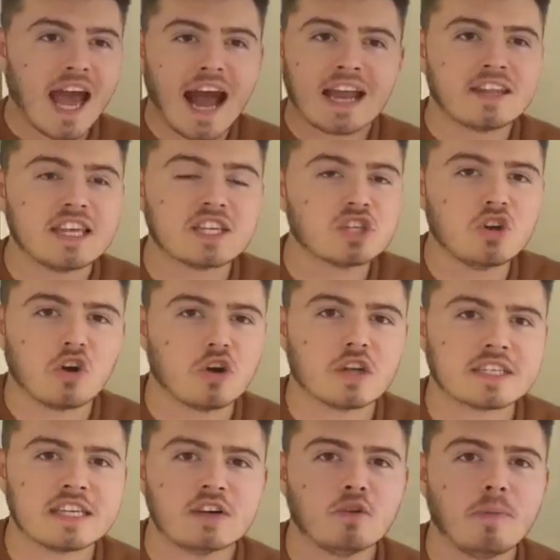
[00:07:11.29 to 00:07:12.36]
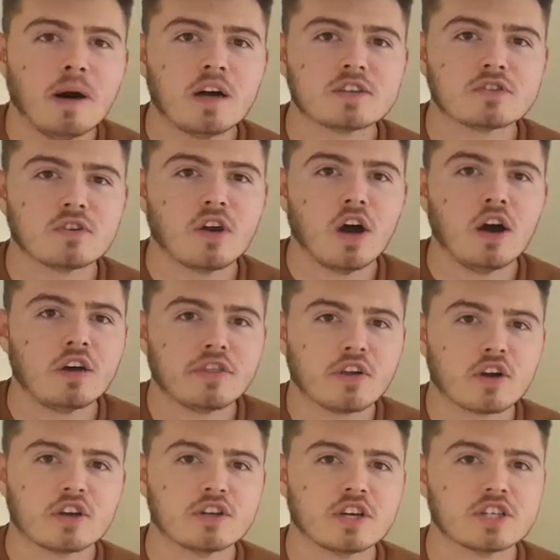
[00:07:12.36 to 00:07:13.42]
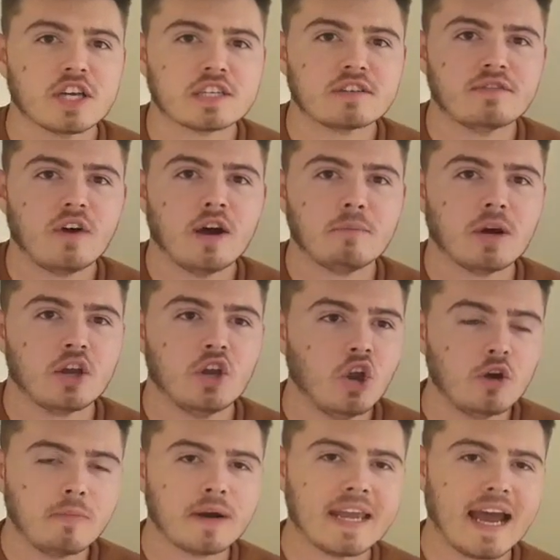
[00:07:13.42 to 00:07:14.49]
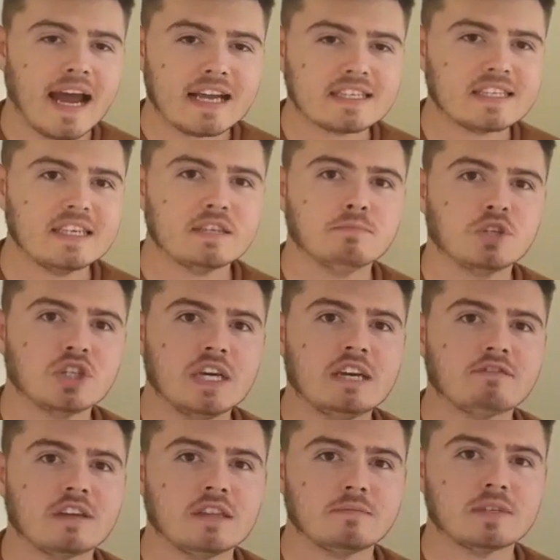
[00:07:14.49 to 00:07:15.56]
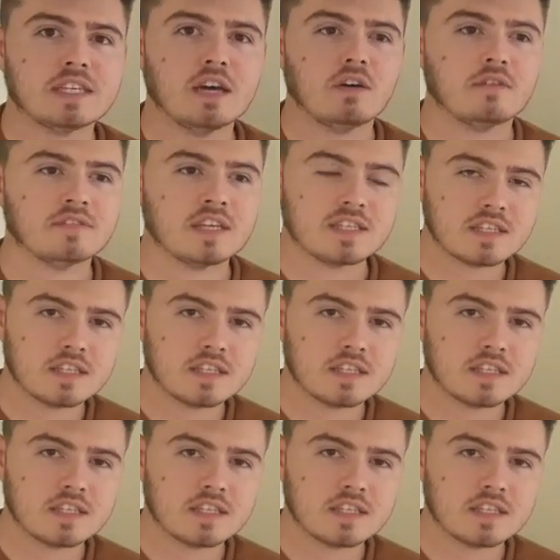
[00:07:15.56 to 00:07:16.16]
And there's not a single person on earth that can digest fiber. Nobody has this machinery themselves.